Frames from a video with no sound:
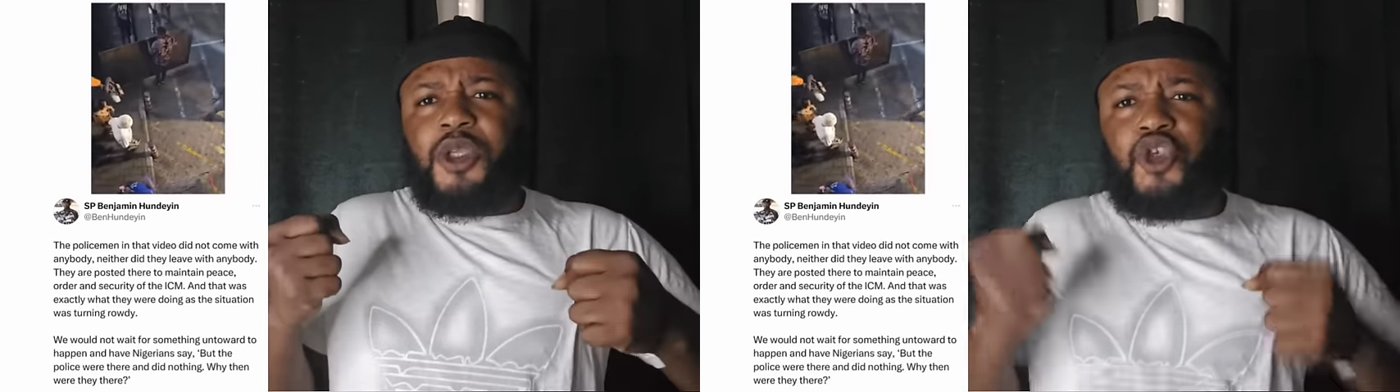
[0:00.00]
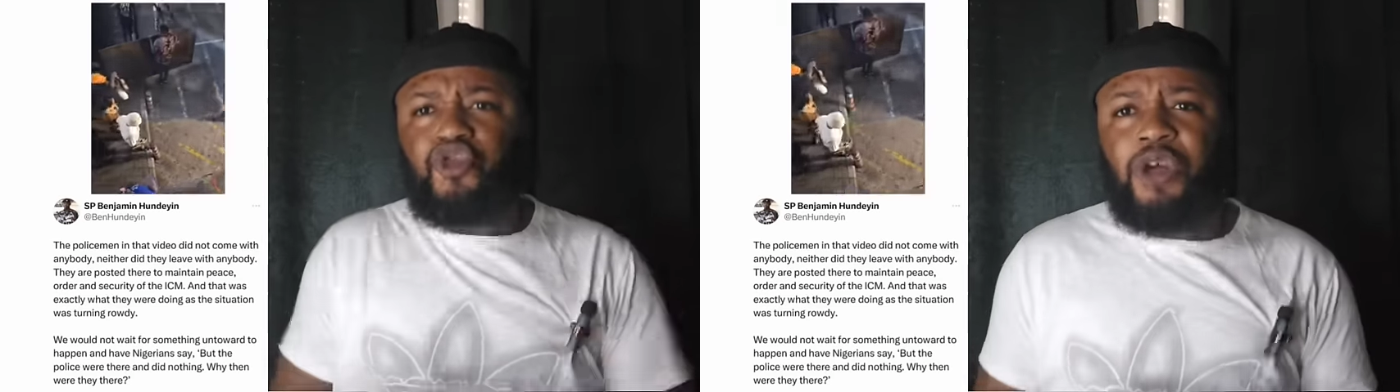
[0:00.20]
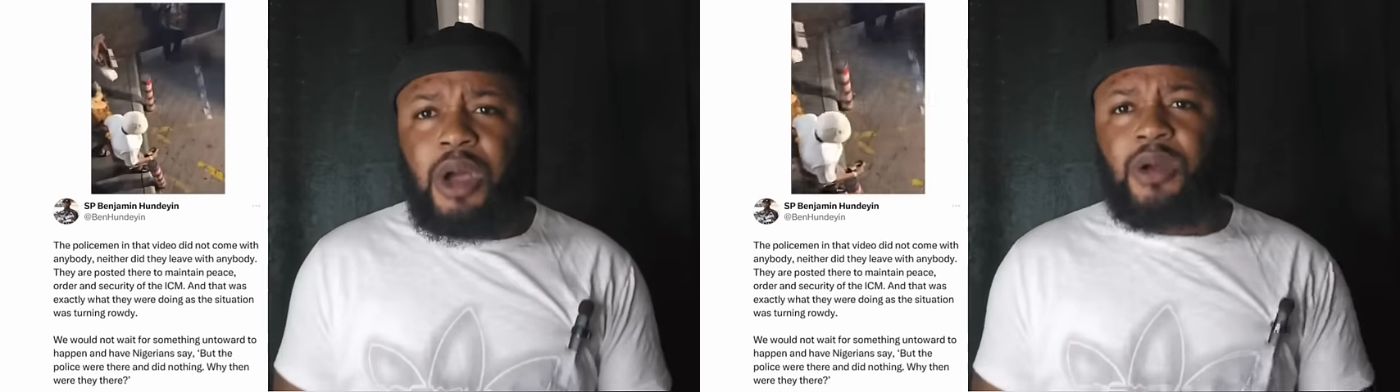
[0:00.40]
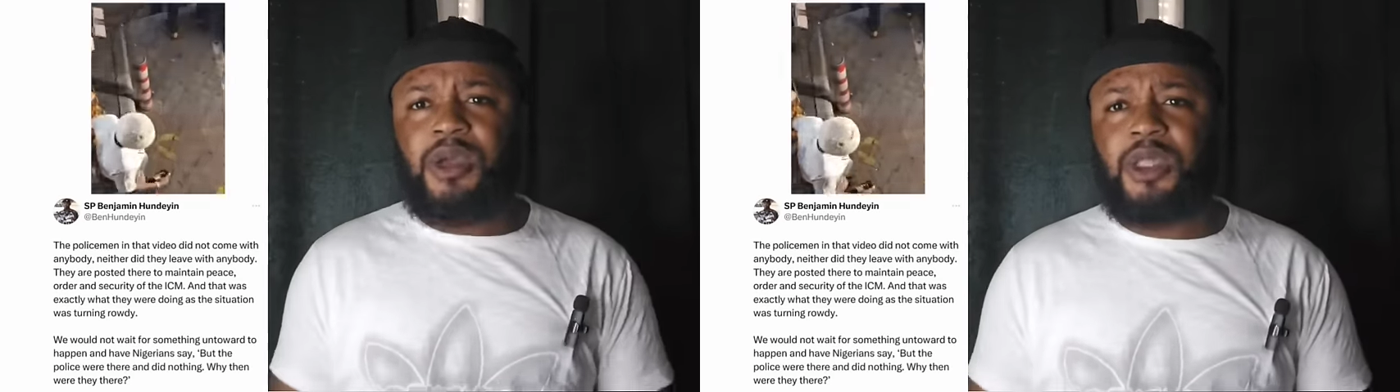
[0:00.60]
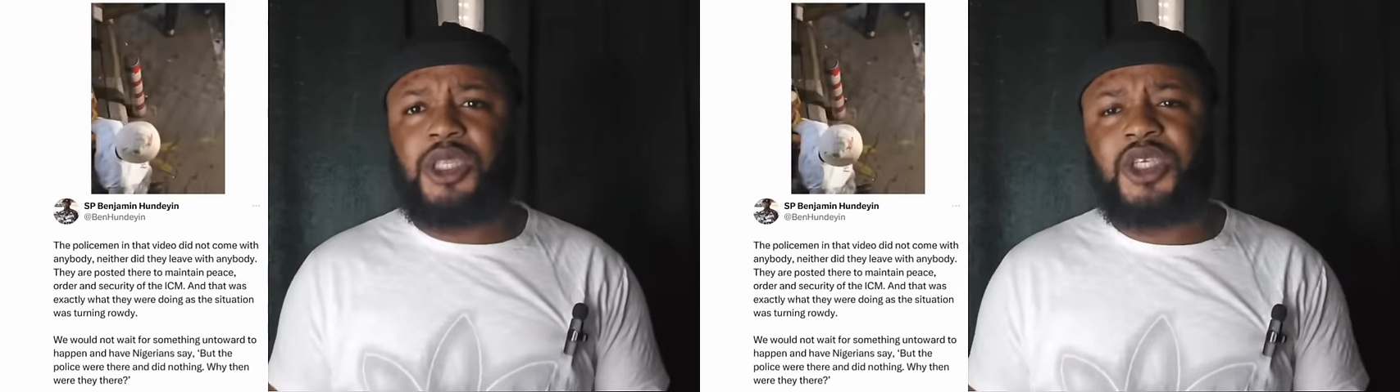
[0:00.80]

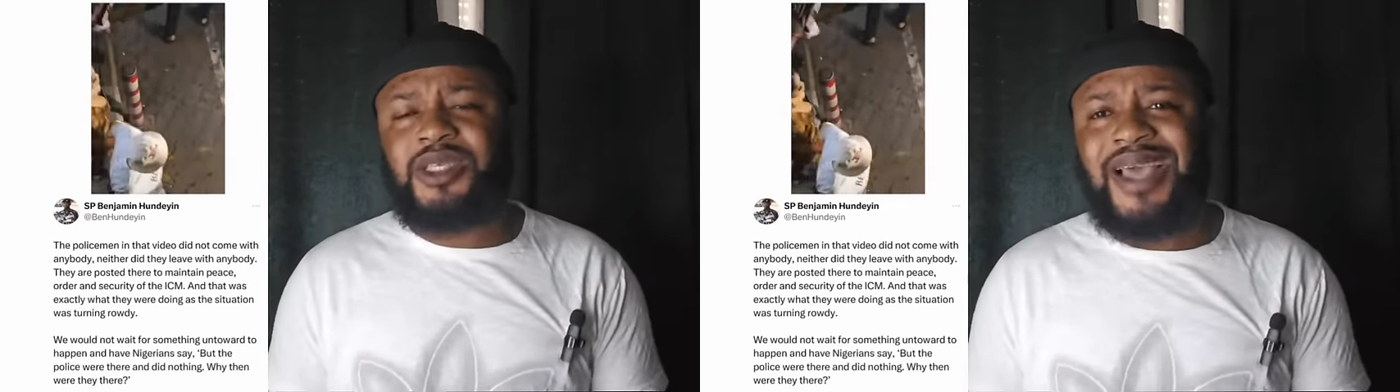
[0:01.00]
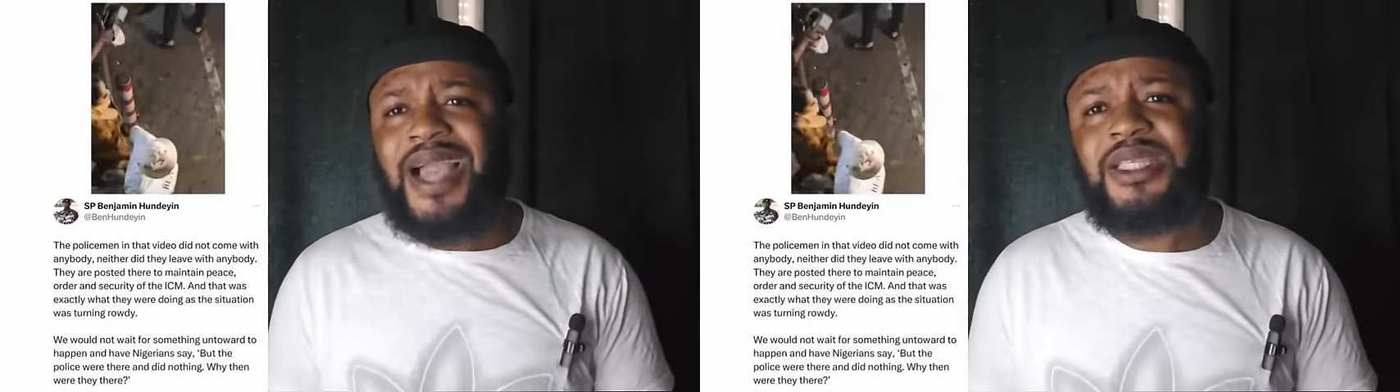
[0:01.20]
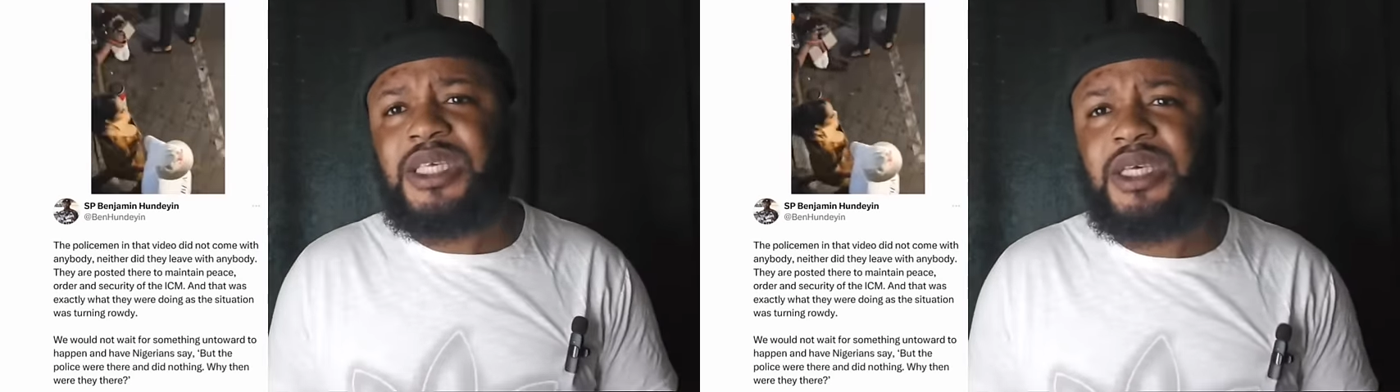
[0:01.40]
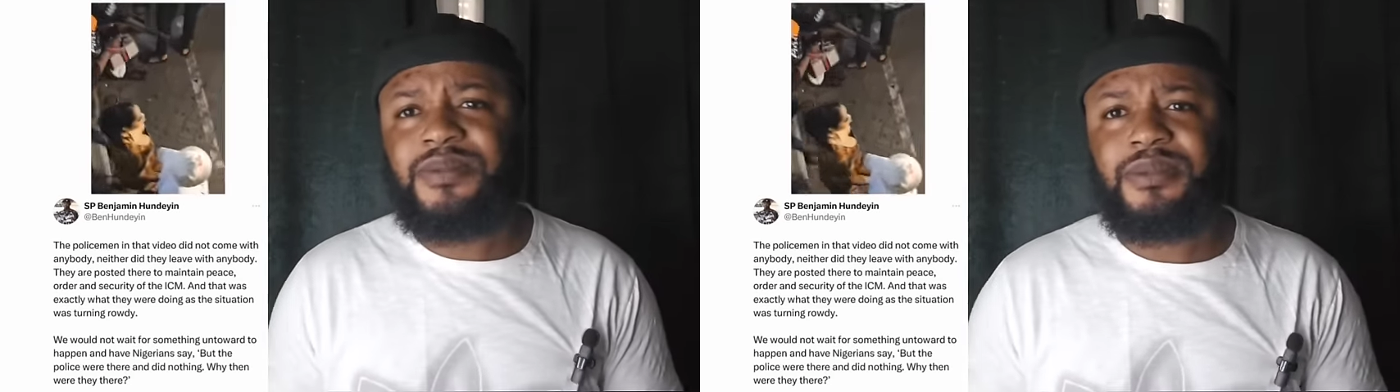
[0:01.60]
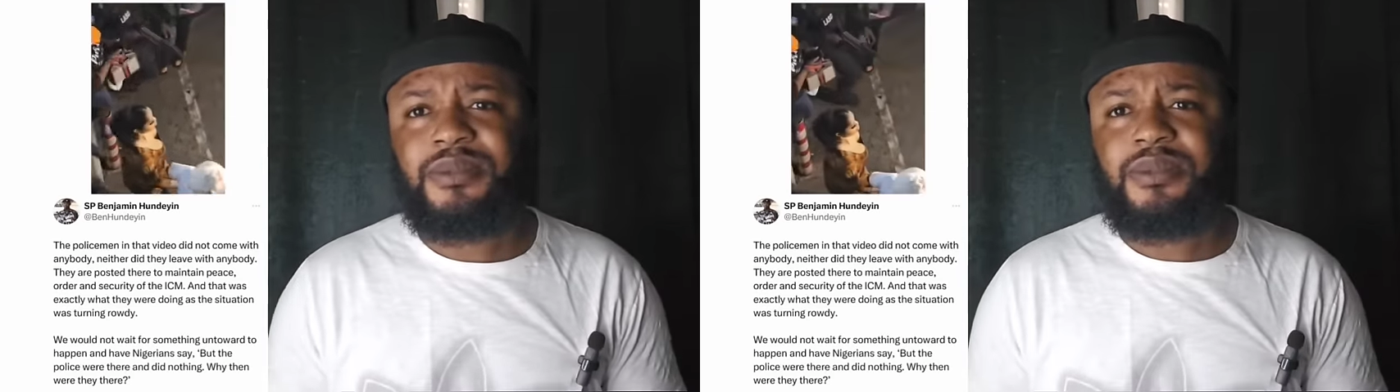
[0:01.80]
strong in the society